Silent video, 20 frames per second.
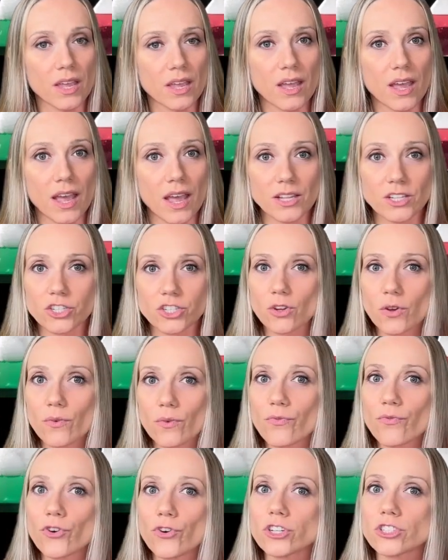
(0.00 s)
And so,
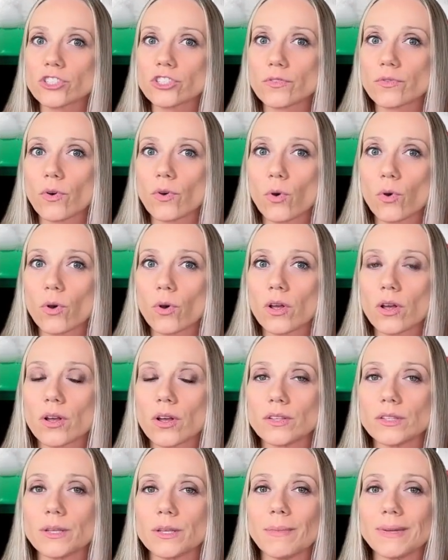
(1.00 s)
first of all,
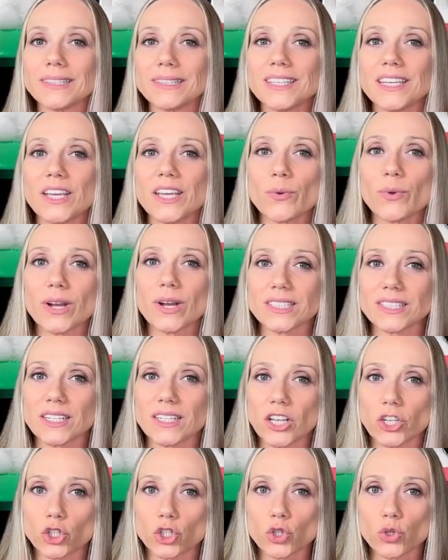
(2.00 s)
the materials that
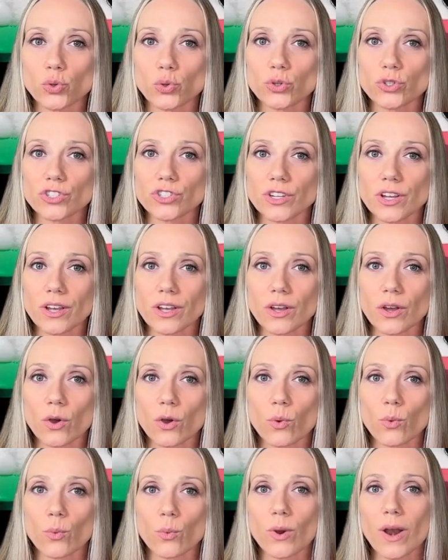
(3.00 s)
I choose
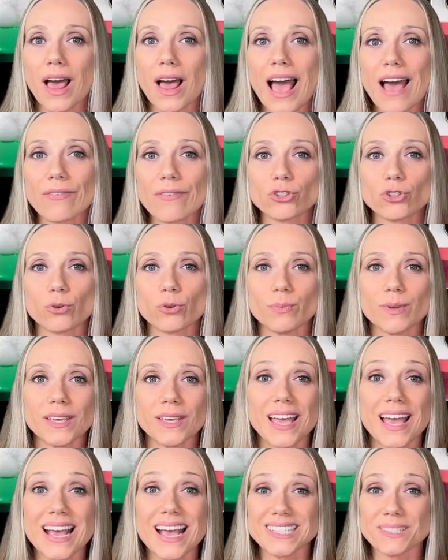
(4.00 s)
will have to
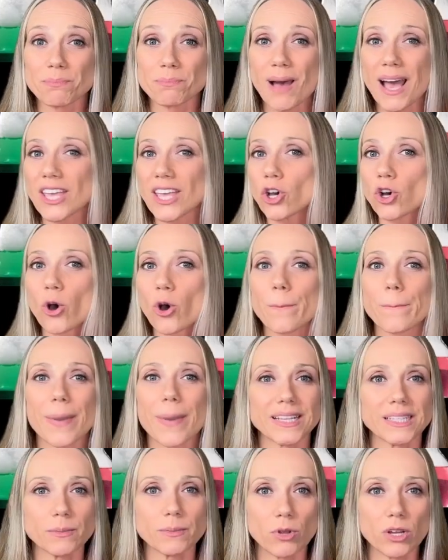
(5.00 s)
be as
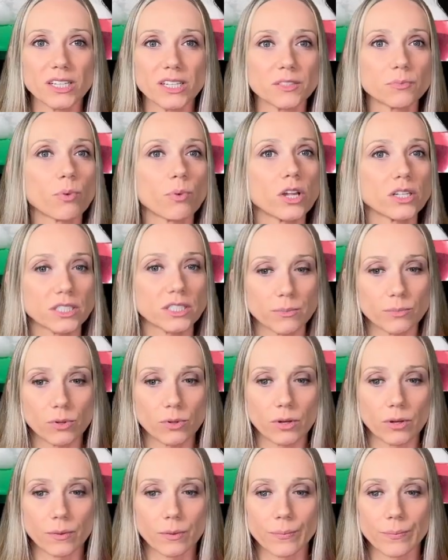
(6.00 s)
biocompatible as
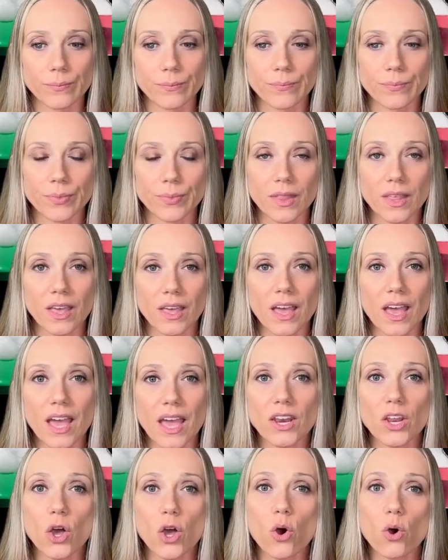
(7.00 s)
possible.
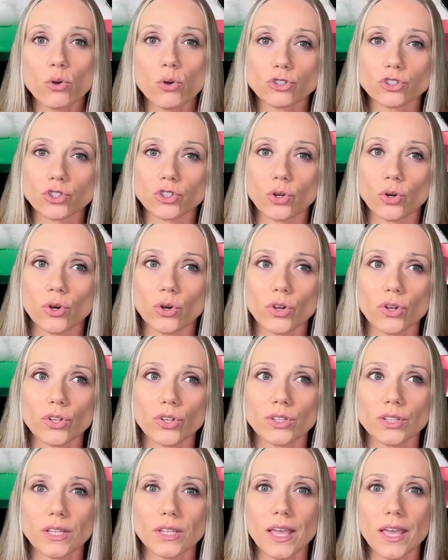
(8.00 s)
And also,
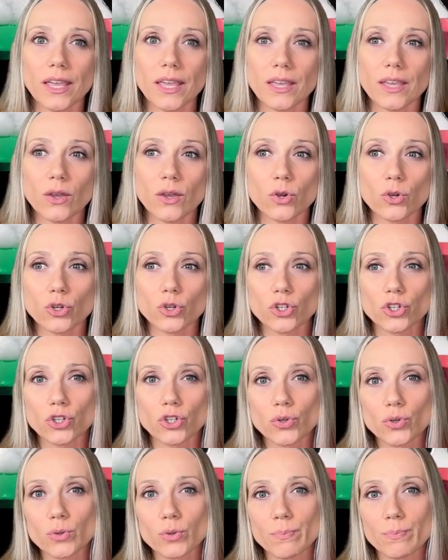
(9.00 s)
they
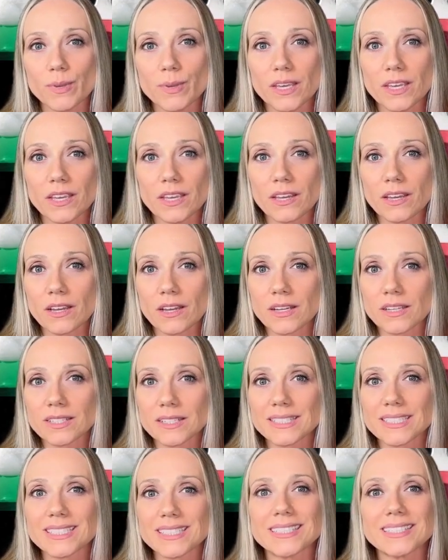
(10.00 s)
should be
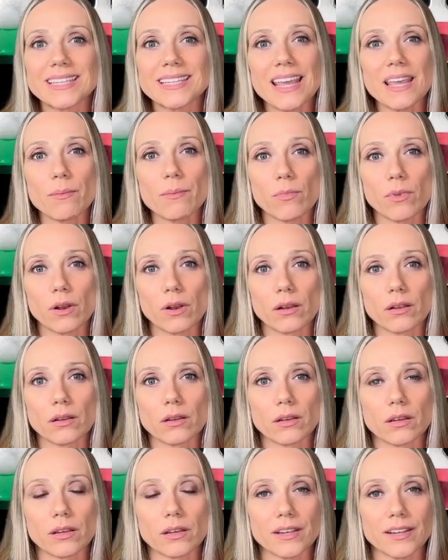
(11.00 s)
stable
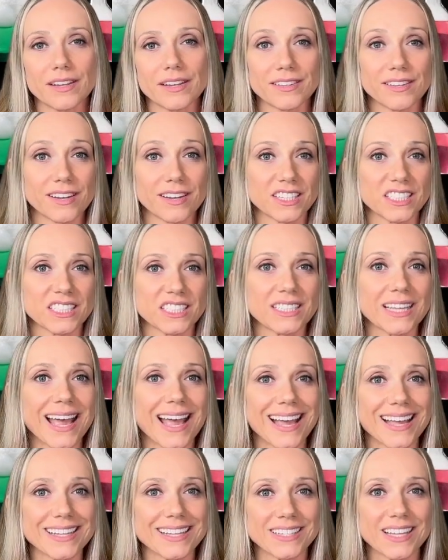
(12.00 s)
in their
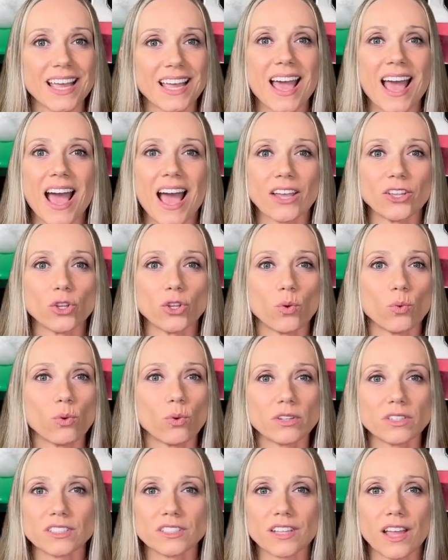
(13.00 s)
size. I don't
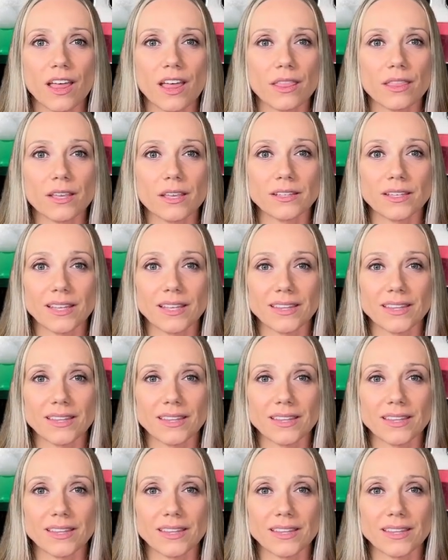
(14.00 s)
want something that